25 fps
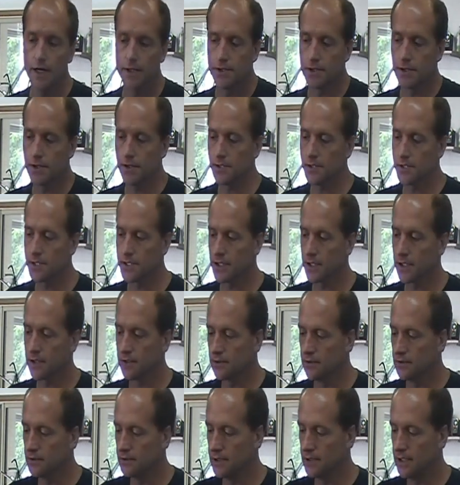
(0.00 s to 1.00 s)
turn
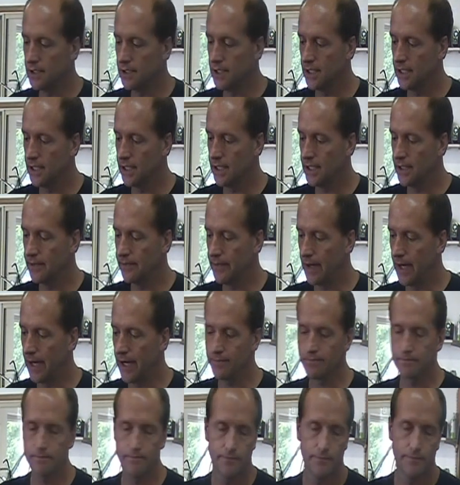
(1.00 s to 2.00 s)
signal.
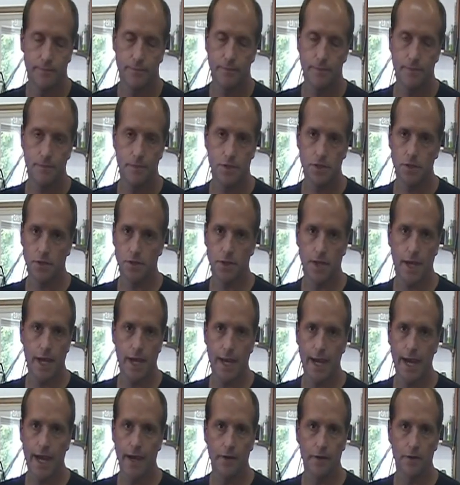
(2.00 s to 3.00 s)
I took
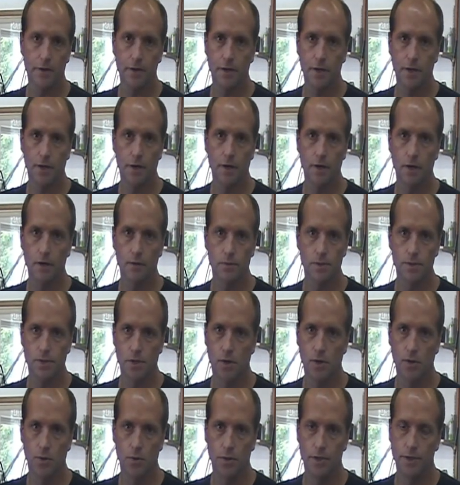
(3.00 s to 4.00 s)
that out of the car. It was
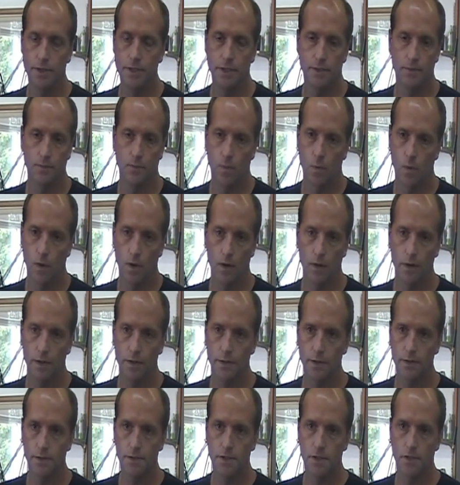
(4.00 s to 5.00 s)
old, it didn't
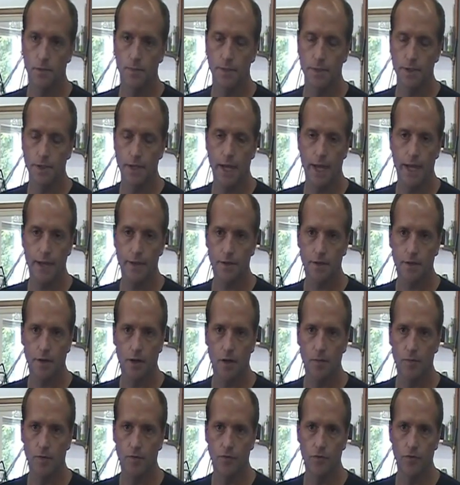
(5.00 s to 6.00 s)
work. The gentleman that had the
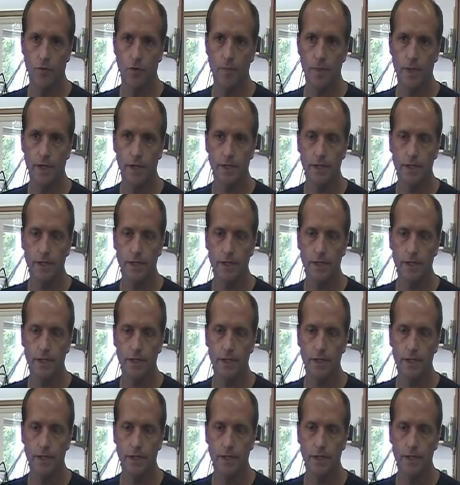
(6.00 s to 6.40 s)
car before me